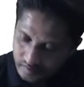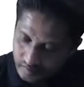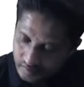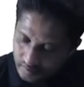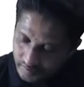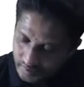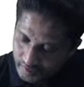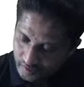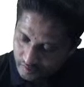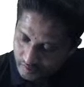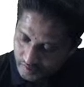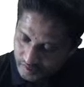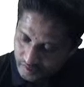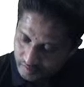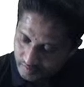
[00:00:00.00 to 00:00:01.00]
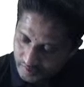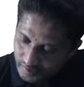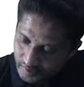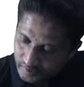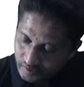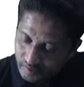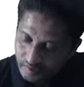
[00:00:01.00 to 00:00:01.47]
(72a
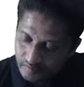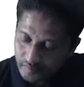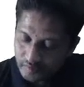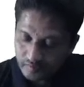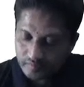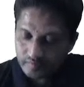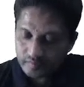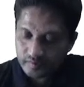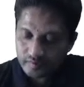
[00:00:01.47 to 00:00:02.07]
square into m cube).